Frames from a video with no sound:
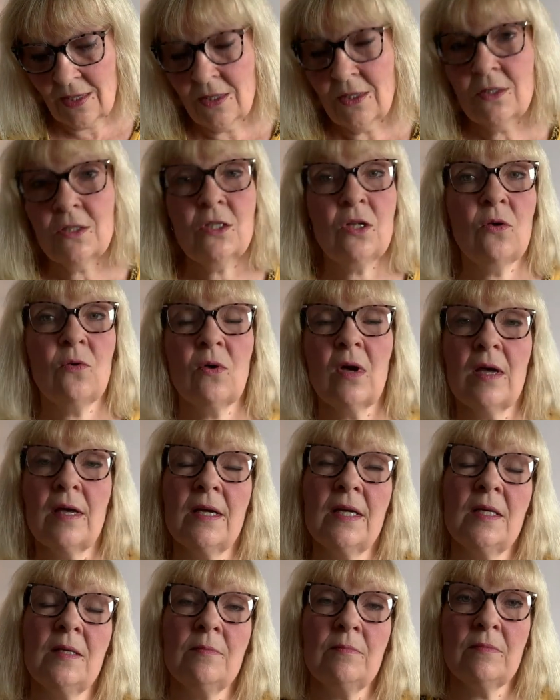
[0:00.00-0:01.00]
So
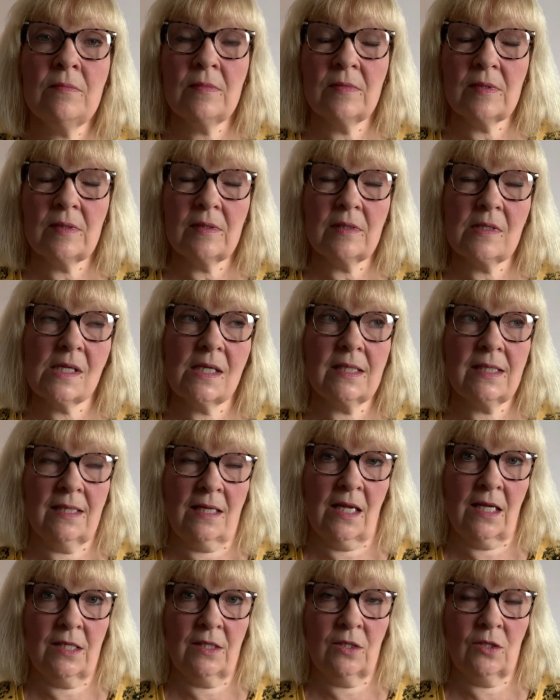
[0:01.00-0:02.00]
I'm a
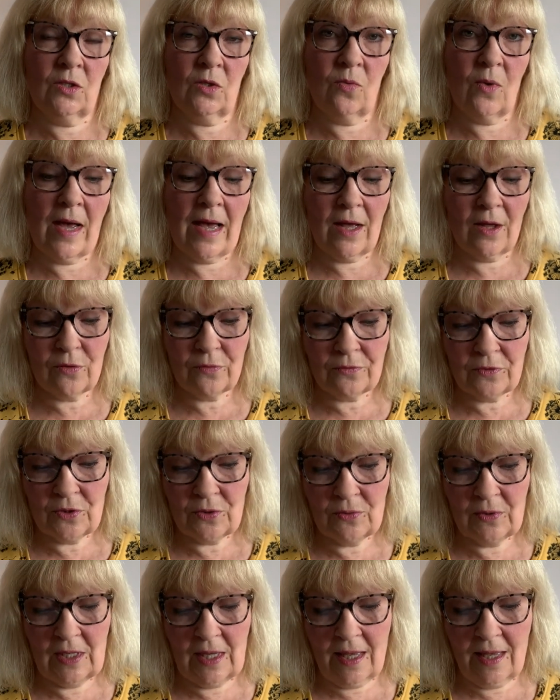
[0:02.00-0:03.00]
size 12
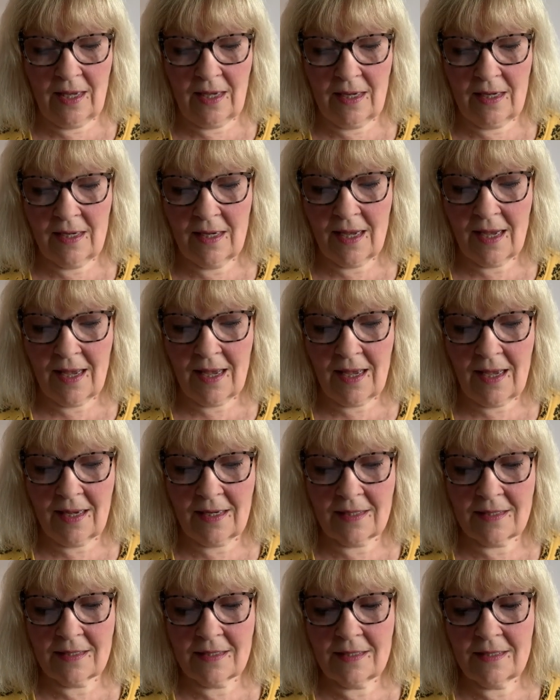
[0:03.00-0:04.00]
UK
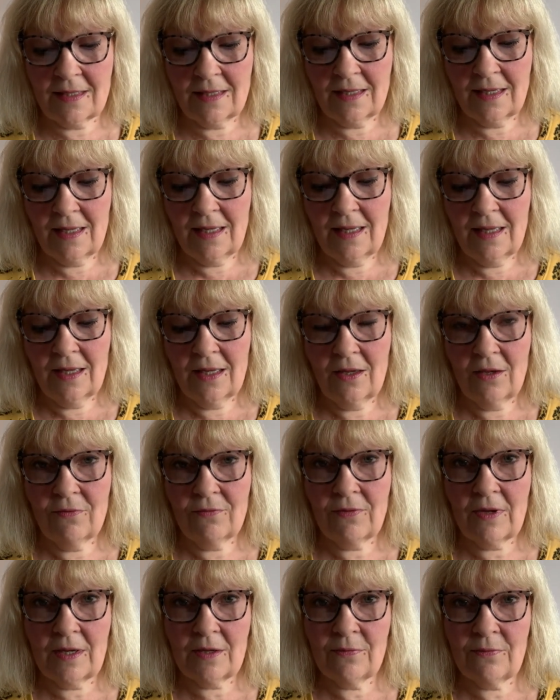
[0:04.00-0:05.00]
and
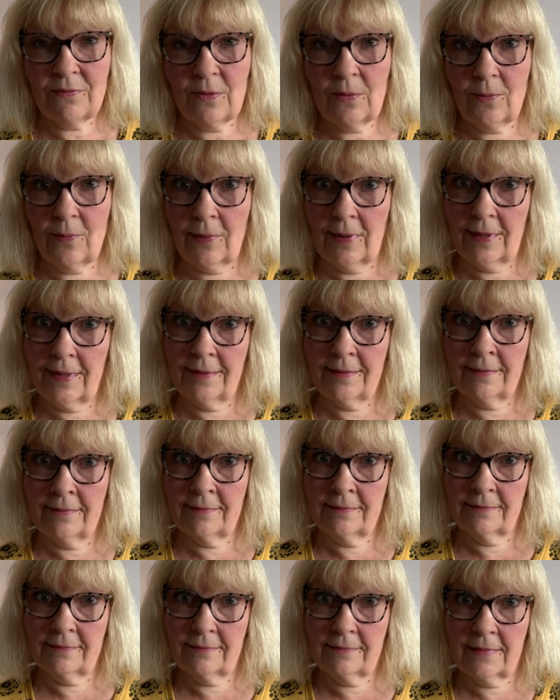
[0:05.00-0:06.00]
5'1".
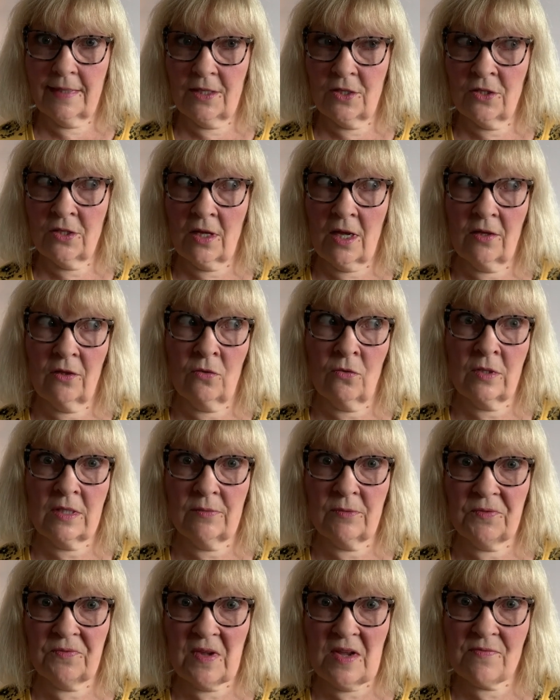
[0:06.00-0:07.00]
I thought I
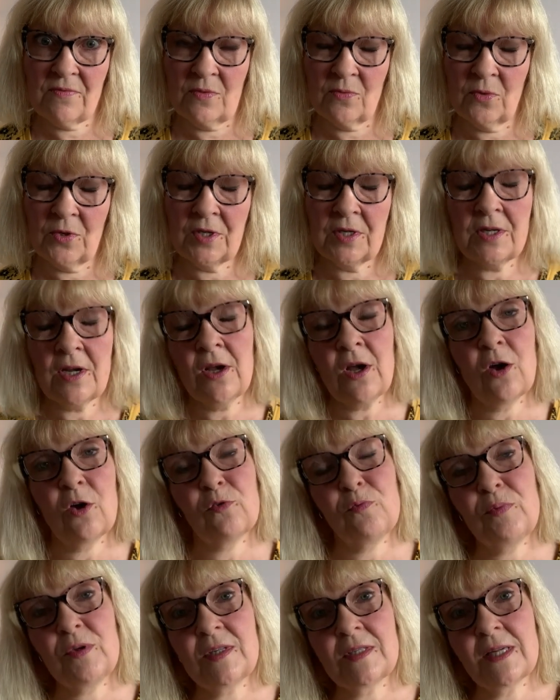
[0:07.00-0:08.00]
was
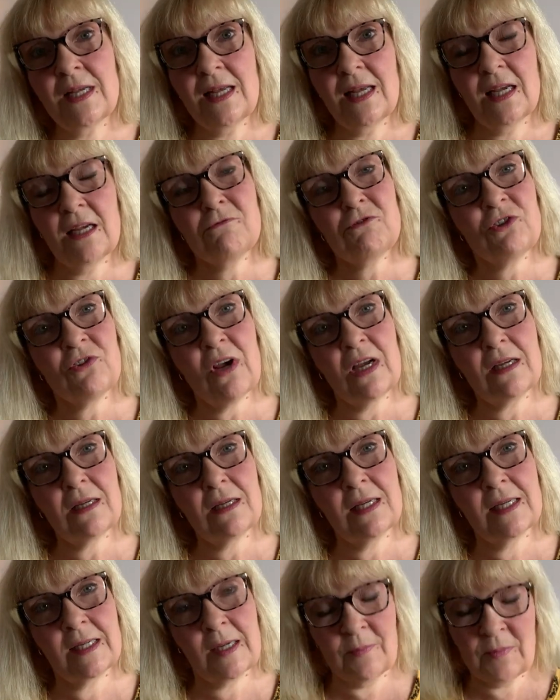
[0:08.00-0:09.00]
5'1.5", but I've shrunk
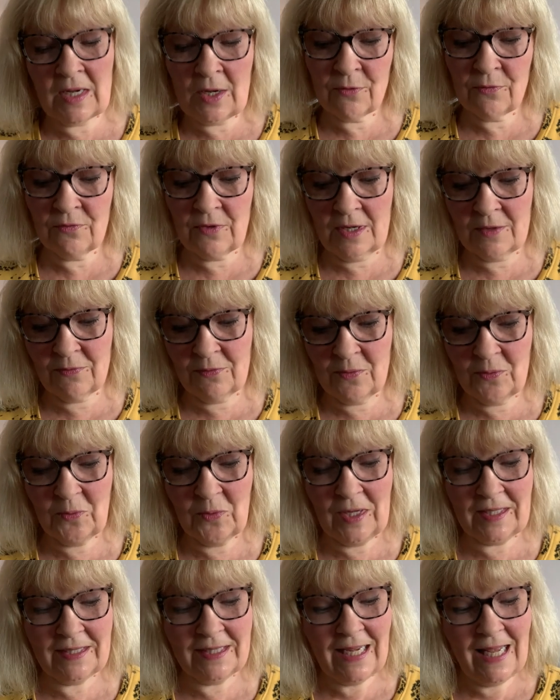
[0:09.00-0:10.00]
and I'm now
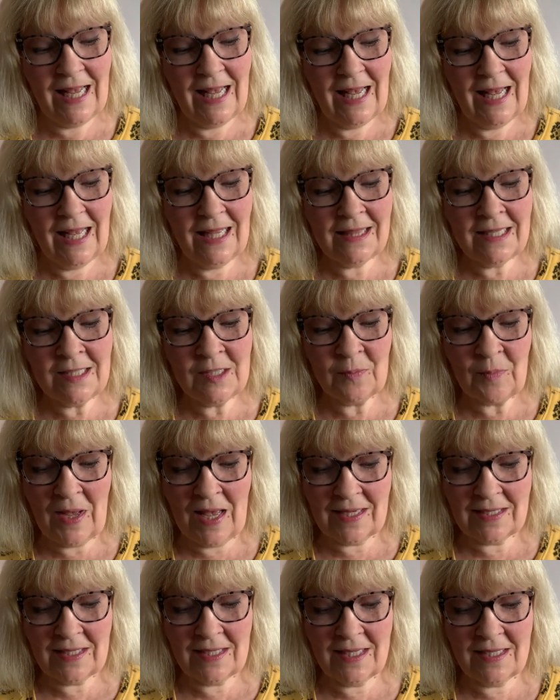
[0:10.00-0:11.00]
5'1". And this
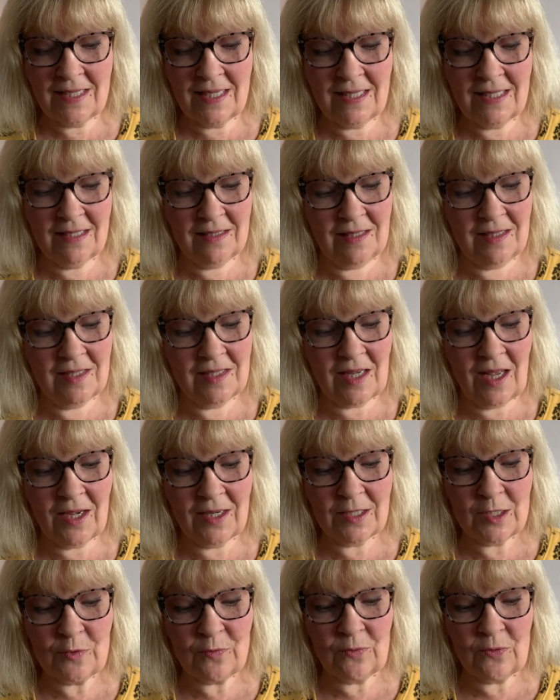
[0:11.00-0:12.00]
pattern is
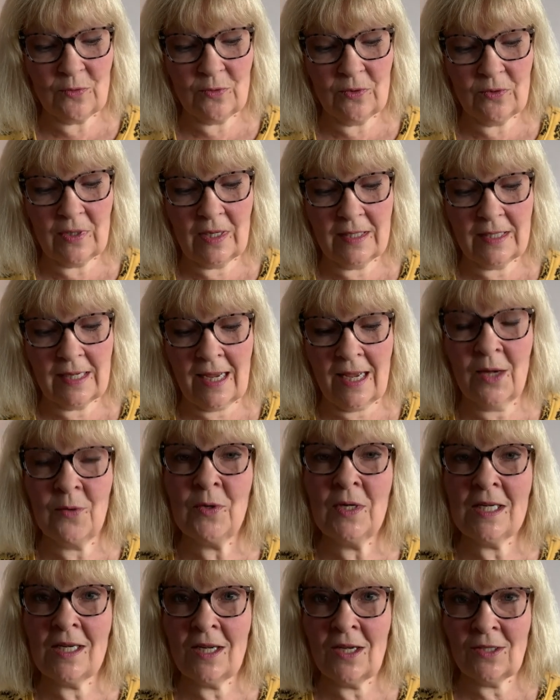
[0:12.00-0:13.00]
designed for an
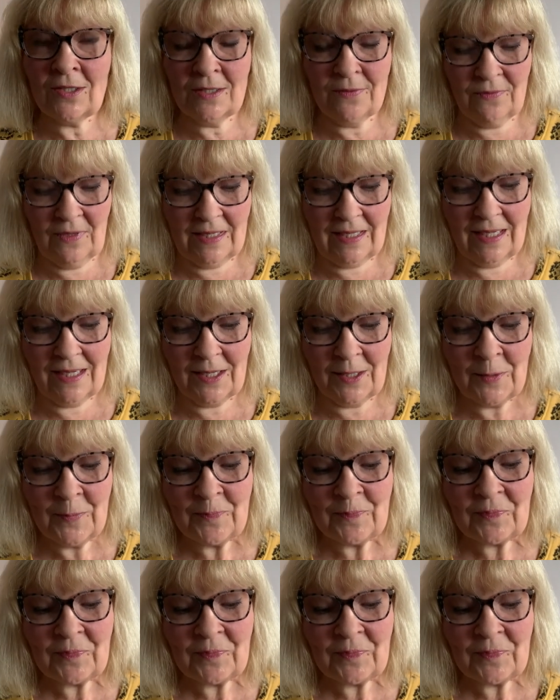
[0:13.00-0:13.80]
hourglass figure,